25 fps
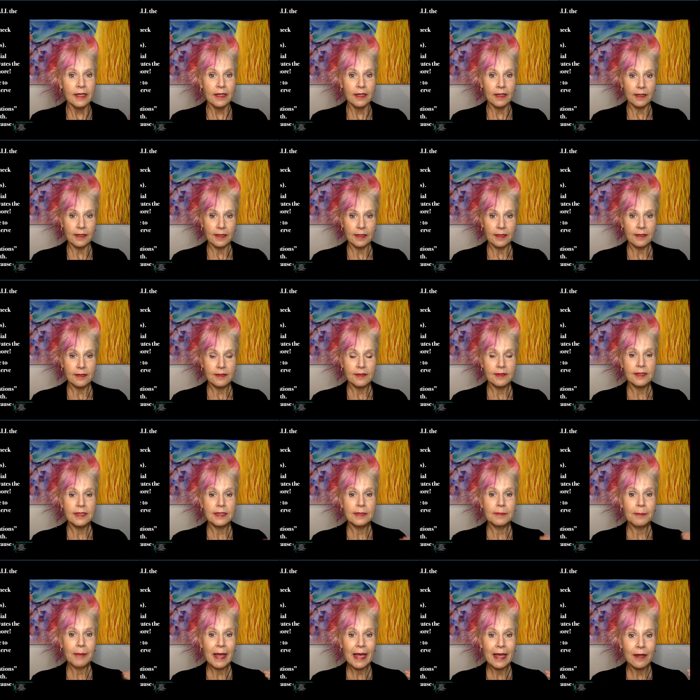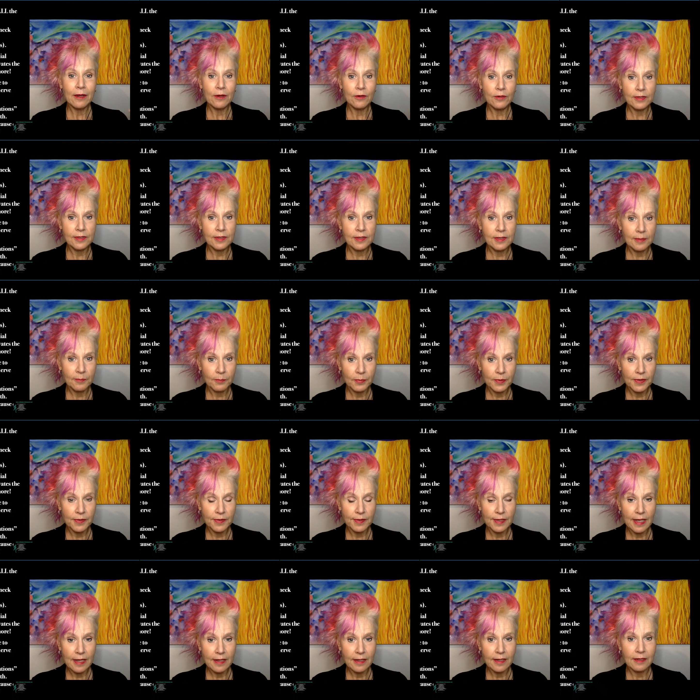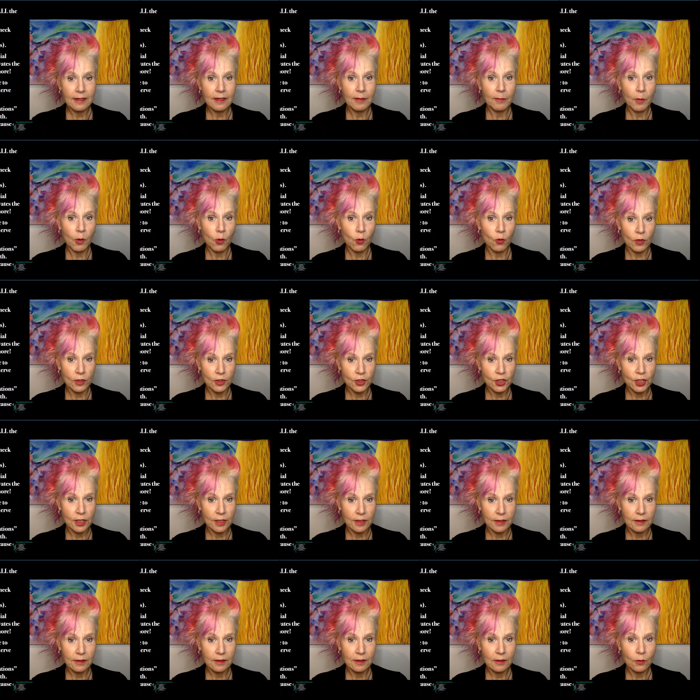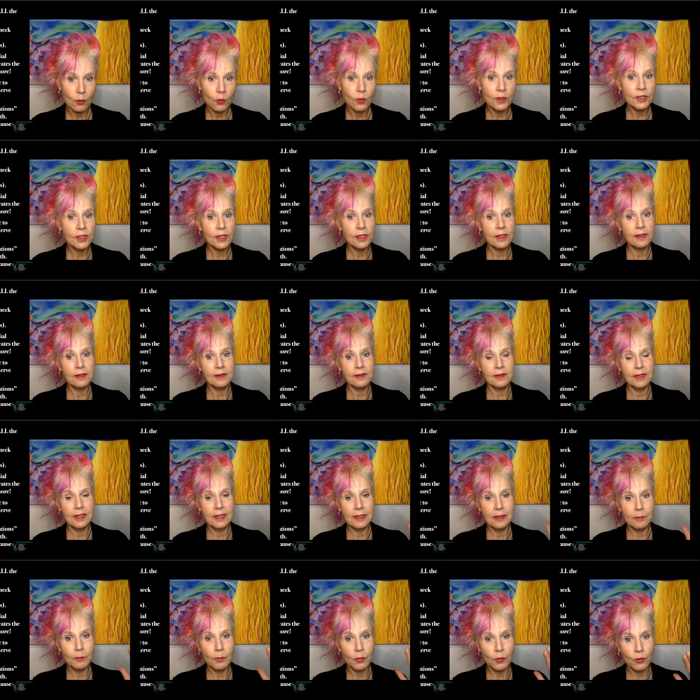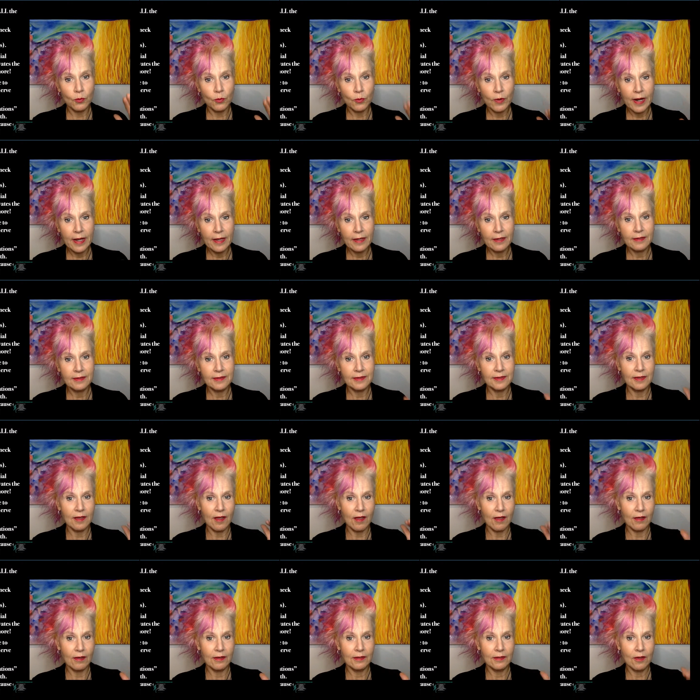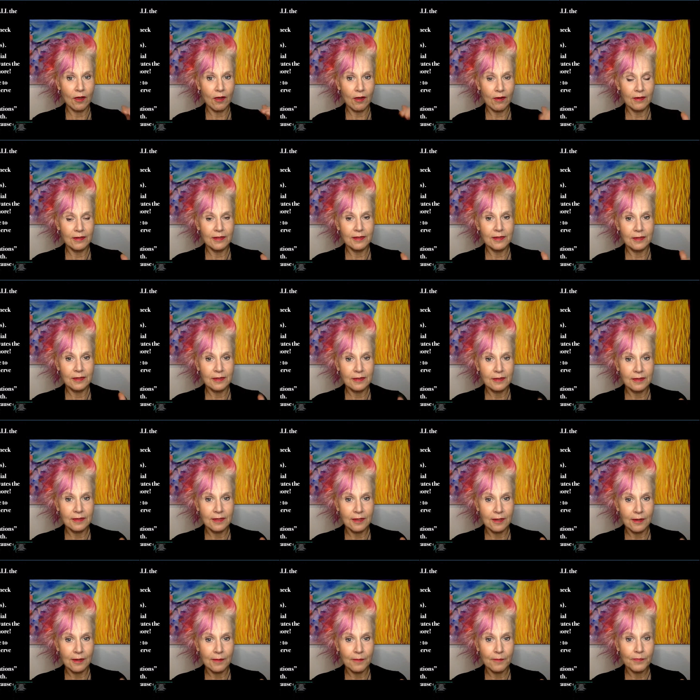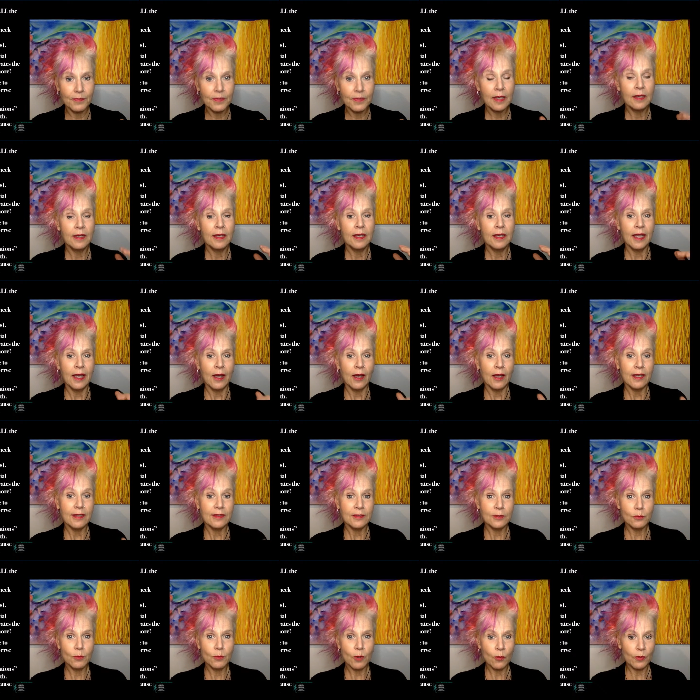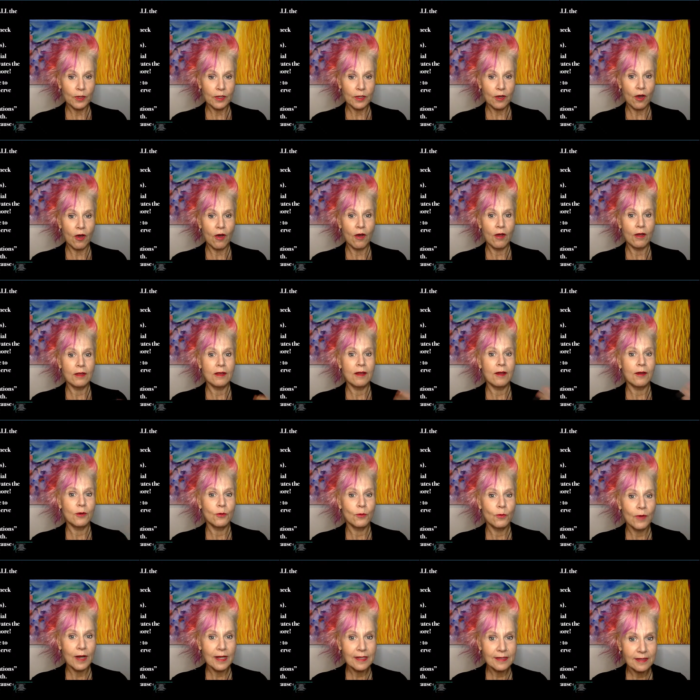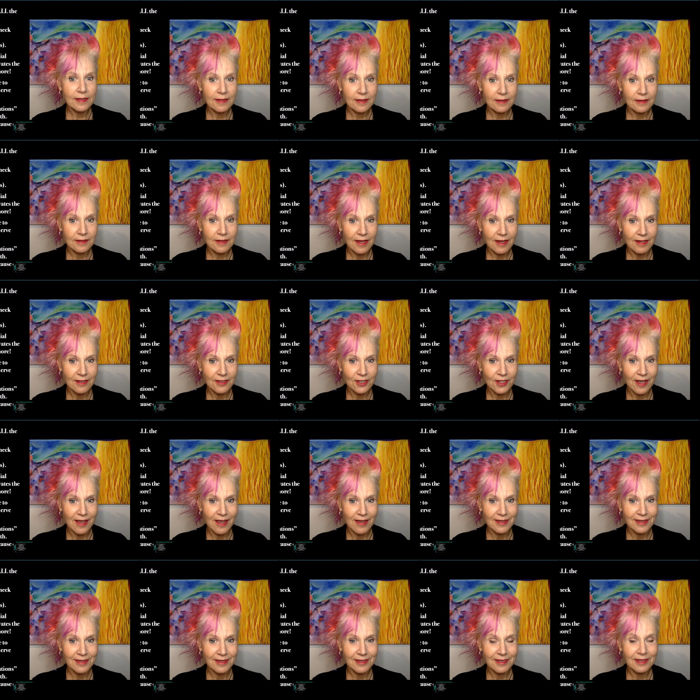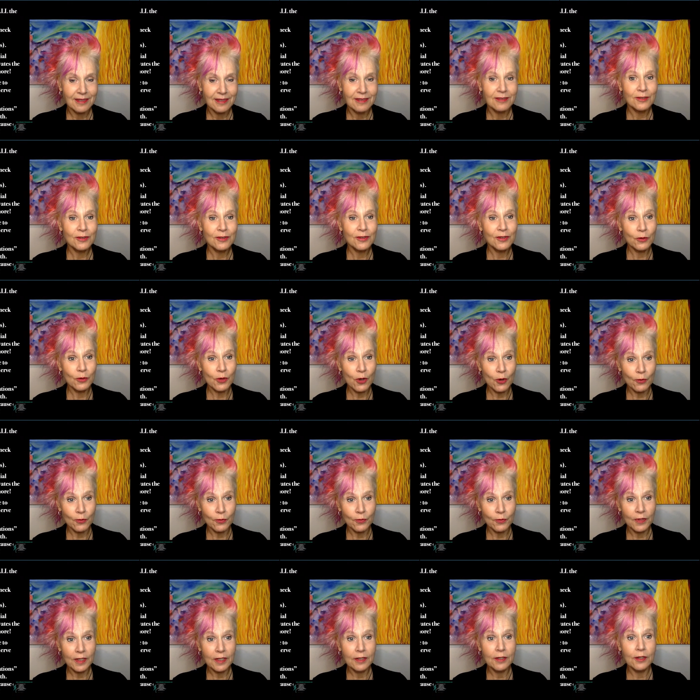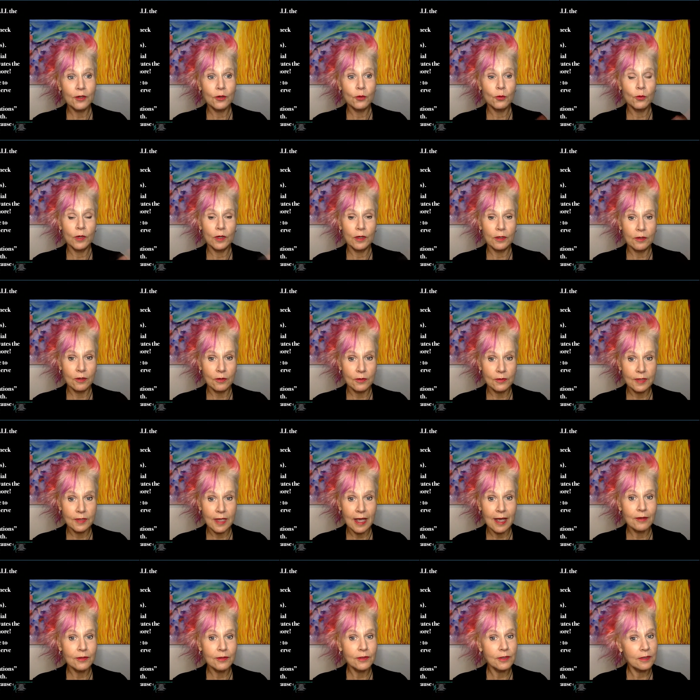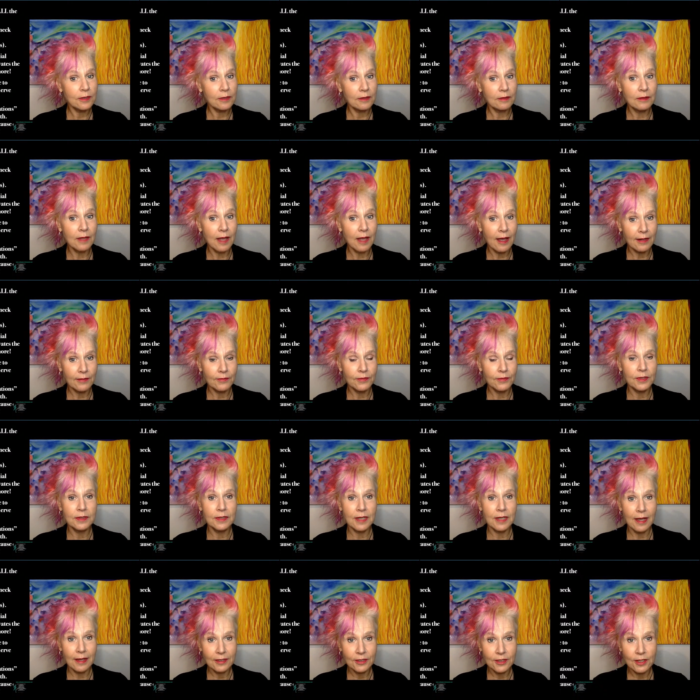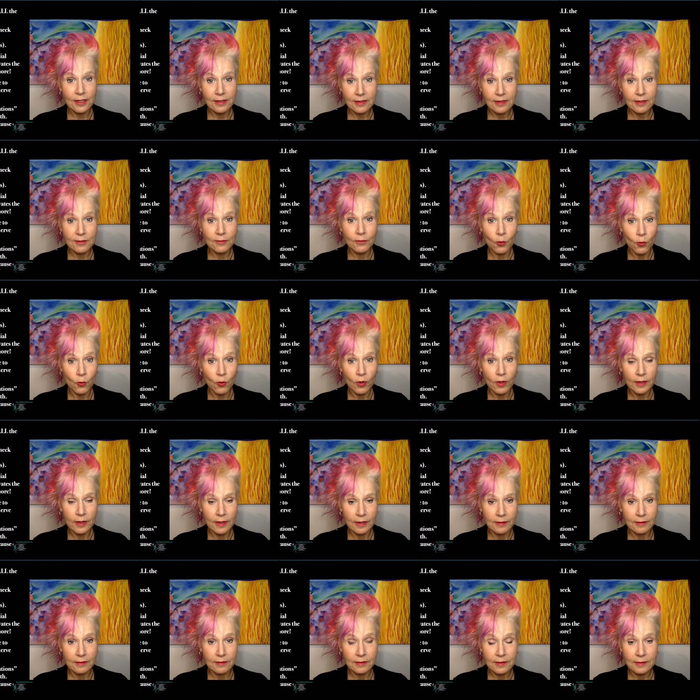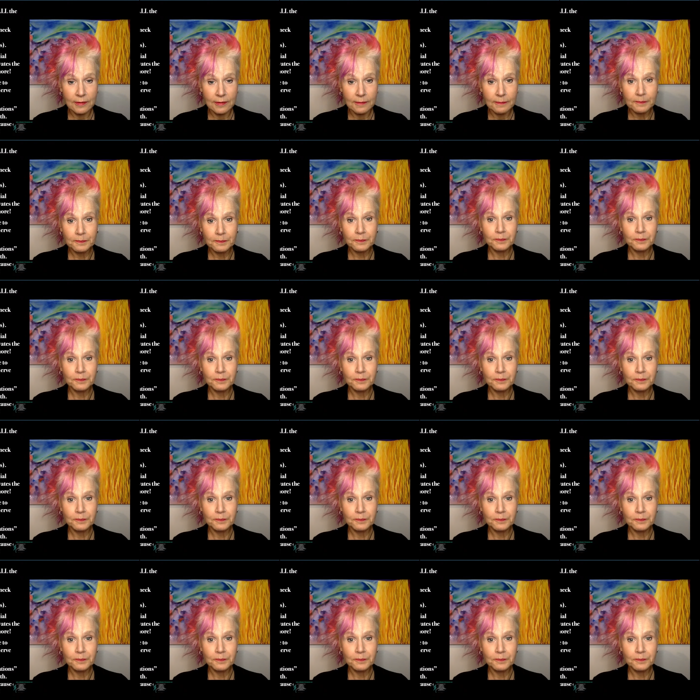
It is the parasympathetic portion, which is the brakes on our system. It's what we call our rest and digest. So go figure where it goes out to a lot of the digestive organs.